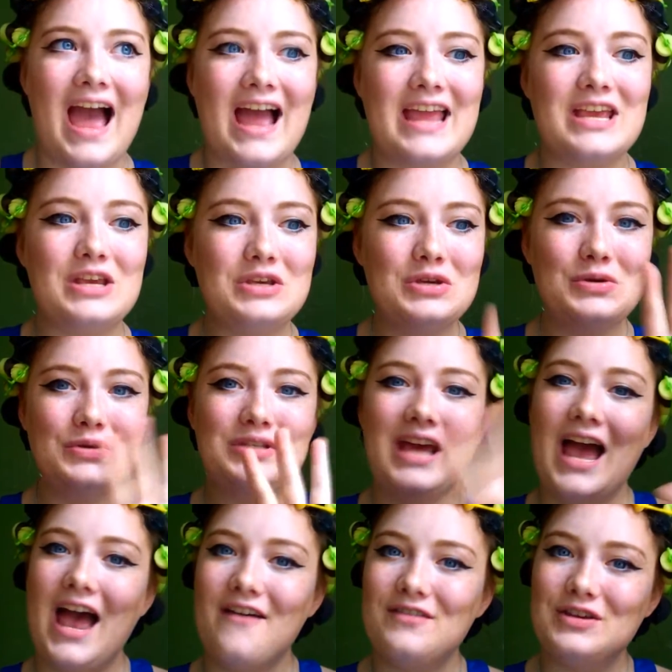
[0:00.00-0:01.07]
I used to
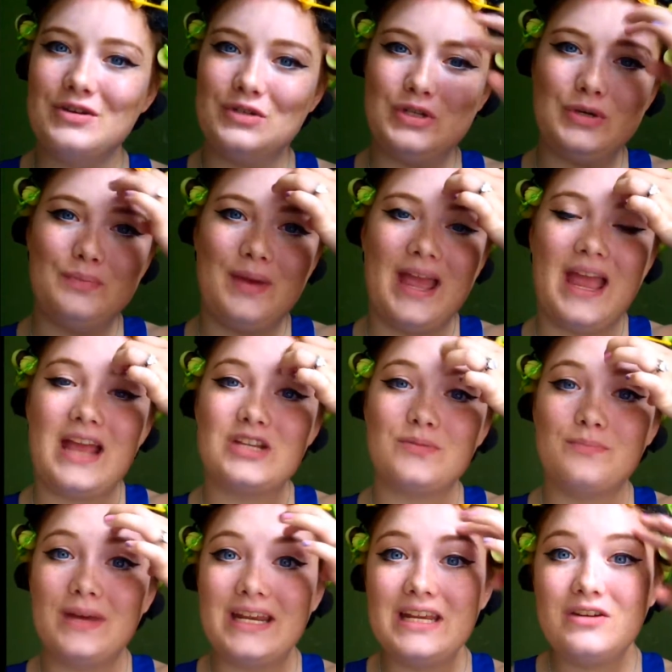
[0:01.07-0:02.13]
have a YouTube
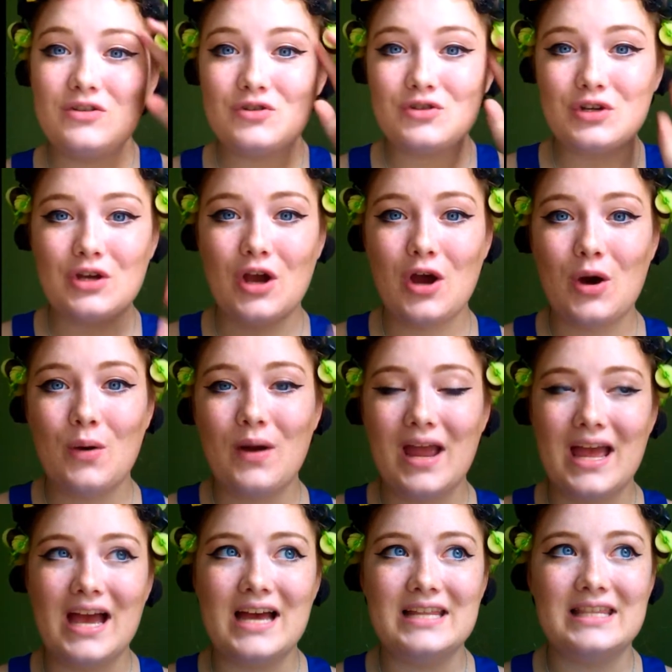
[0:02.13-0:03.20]
page many years ago
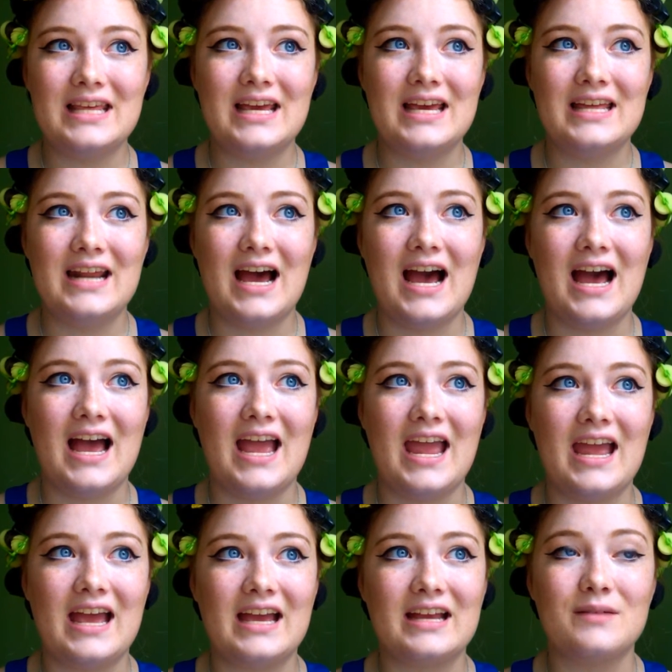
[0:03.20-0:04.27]
and then I